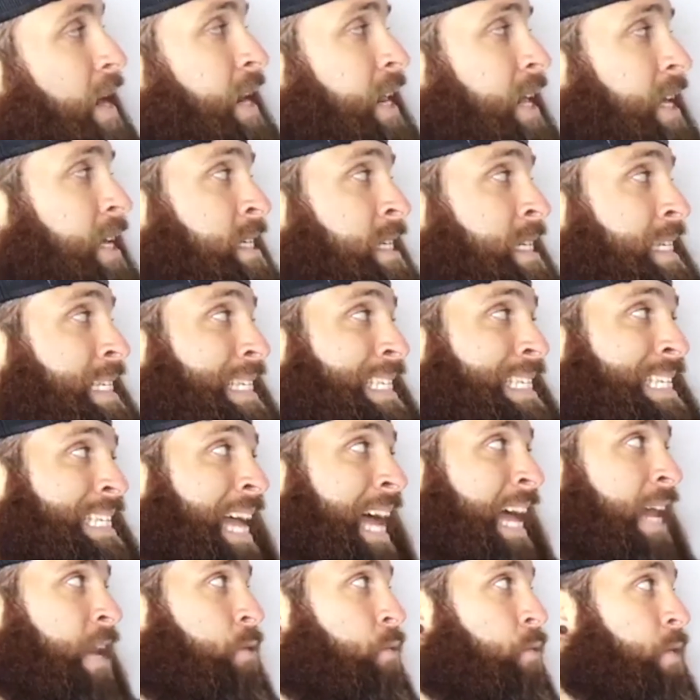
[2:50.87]
is
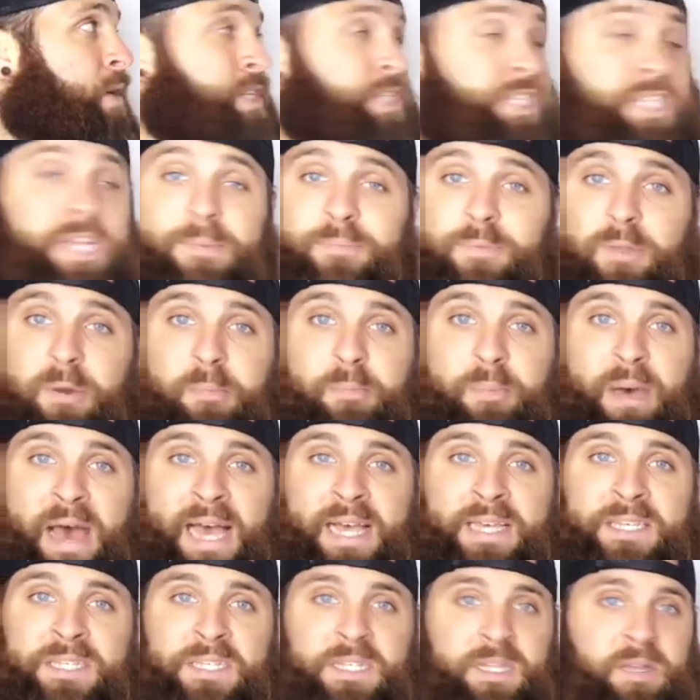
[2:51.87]
instead wish them the
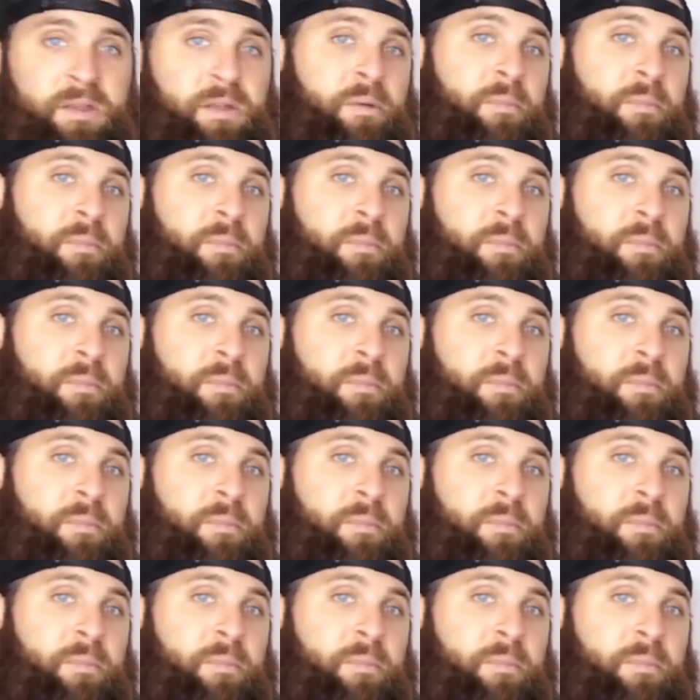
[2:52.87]
best.